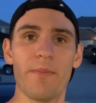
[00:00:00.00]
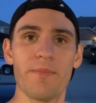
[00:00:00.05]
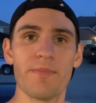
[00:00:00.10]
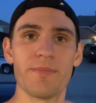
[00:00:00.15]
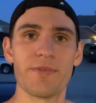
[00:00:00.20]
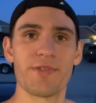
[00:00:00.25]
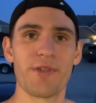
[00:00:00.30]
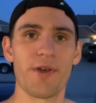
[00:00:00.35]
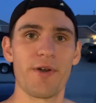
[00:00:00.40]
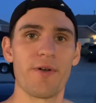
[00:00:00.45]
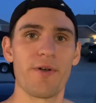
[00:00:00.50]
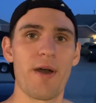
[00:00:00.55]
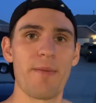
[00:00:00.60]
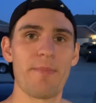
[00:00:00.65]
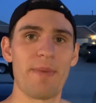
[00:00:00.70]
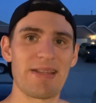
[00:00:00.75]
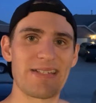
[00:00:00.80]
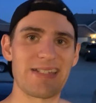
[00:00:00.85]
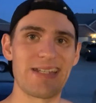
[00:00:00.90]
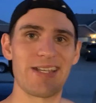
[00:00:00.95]
So I'm
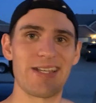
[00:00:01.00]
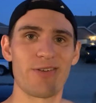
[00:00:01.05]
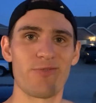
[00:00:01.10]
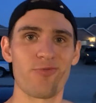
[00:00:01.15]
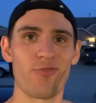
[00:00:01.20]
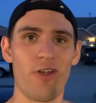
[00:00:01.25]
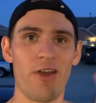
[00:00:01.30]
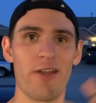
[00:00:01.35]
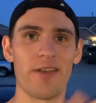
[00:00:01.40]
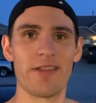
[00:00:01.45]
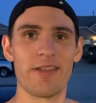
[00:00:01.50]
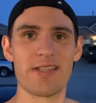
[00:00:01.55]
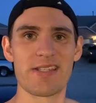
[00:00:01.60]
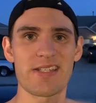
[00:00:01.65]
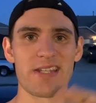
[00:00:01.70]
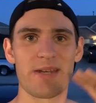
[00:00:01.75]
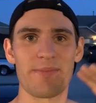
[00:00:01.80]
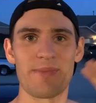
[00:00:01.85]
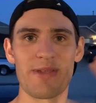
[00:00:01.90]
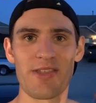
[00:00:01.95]
about to hit a run. It's
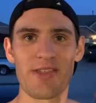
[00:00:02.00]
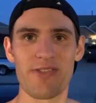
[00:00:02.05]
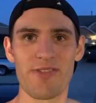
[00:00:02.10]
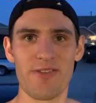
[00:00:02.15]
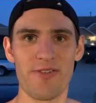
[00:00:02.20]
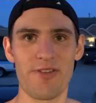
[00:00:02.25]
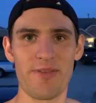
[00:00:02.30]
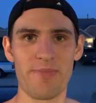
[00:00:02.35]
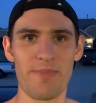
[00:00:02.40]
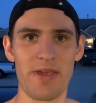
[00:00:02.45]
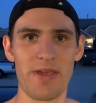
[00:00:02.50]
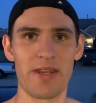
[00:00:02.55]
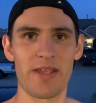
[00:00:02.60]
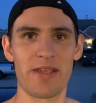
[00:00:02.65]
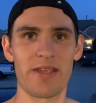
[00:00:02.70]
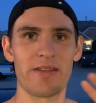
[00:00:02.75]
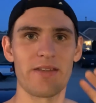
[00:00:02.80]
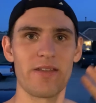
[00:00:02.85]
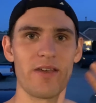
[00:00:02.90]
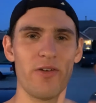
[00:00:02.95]
gonna be a
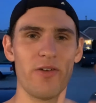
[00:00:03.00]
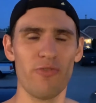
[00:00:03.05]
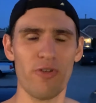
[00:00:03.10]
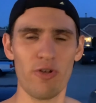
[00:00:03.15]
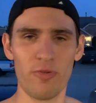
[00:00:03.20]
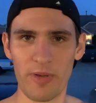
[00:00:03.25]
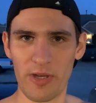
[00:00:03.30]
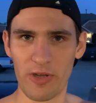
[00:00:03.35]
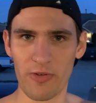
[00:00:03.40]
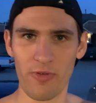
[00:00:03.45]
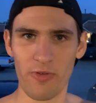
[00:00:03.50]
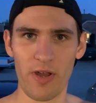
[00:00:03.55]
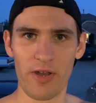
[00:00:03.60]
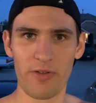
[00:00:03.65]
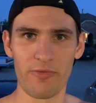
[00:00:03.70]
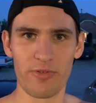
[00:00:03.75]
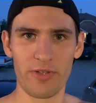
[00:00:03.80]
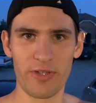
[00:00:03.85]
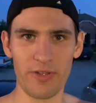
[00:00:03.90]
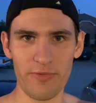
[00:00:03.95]
30-minute aerobic run,
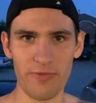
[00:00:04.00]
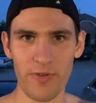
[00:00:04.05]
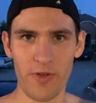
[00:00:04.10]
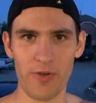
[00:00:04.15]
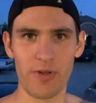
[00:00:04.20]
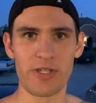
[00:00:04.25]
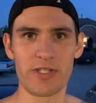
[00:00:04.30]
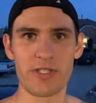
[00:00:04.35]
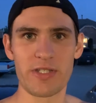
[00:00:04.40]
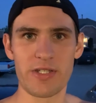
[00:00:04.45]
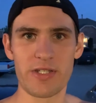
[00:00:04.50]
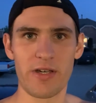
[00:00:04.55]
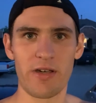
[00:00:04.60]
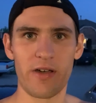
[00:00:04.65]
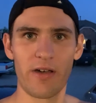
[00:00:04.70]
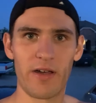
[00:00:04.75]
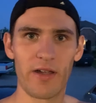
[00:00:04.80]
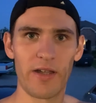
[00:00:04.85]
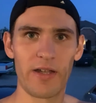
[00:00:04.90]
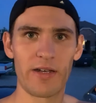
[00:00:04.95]
really focused
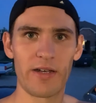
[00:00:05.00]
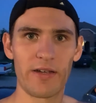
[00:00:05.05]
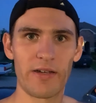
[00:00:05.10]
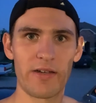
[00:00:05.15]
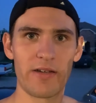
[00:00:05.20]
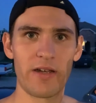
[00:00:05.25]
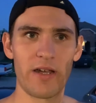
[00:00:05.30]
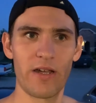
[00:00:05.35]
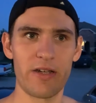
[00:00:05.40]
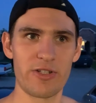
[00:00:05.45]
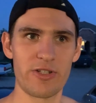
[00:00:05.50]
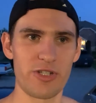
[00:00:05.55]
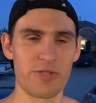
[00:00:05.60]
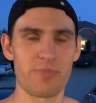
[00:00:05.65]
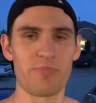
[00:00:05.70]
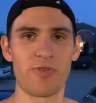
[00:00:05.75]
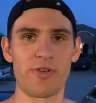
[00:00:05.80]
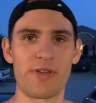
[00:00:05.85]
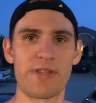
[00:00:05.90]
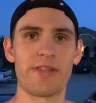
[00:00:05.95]
on just
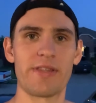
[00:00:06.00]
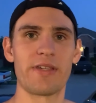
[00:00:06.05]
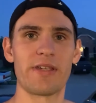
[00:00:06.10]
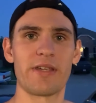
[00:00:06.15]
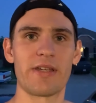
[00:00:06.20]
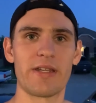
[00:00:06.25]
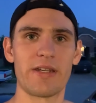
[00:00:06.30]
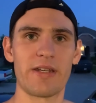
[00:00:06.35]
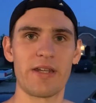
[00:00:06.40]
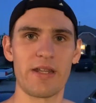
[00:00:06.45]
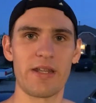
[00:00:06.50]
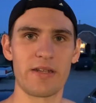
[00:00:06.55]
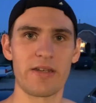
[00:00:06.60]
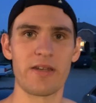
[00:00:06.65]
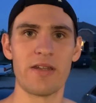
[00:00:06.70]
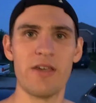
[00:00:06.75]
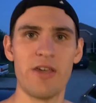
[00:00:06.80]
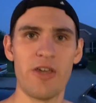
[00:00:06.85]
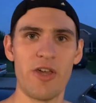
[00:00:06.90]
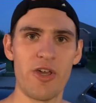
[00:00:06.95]
breathing and
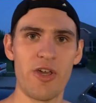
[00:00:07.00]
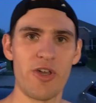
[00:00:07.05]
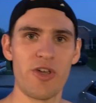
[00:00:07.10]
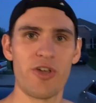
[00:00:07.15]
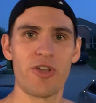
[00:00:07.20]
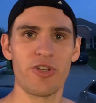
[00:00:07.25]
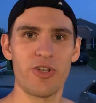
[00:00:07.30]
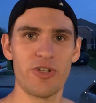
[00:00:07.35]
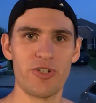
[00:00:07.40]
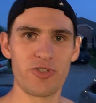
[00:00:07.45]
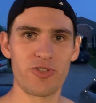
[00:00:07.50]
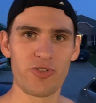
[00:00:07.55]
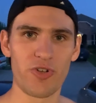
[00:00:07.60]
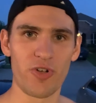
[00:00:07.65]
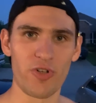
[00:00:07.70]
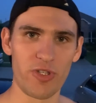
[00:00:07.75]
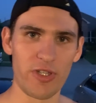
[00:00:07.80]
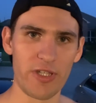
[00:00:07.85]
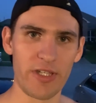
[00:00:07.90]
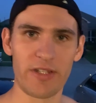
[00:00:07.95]

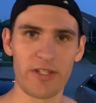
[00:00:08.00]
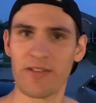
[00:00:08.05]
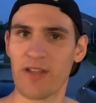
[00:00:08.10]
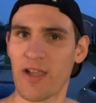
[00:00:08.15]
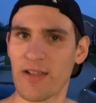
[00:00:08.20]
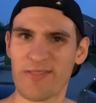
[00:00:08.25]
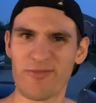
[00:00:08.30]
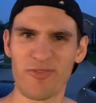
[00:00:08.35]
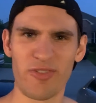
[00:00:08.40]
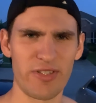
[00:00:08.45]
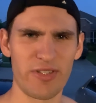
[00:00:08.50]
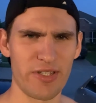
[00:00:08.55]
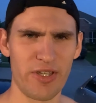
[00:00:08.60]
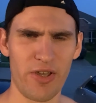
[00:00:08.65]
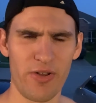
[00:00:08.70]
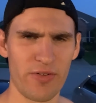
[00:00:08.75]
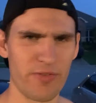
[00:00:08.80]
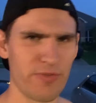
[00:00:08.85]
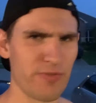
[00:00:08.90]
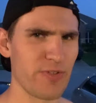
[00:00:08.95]
controlling, not really
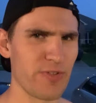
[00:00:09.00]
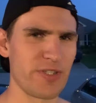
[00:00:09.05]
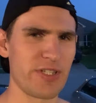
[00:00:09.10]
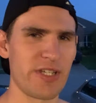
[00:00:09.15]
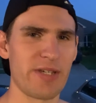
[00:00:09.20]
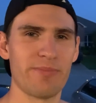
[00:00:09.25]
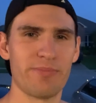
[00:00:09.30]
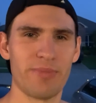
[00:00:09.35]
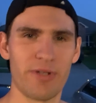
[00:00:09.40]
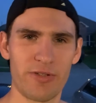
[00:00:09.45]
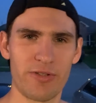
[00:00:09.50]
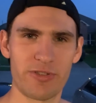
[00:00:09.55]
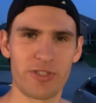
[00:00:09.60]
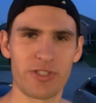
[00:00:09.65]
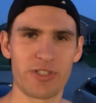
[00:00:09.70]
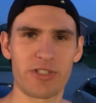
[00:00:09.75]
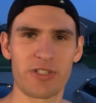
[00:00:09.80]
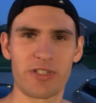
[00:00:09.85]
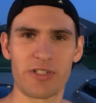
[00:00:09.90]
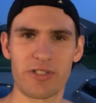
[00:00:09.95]
going for tempo, just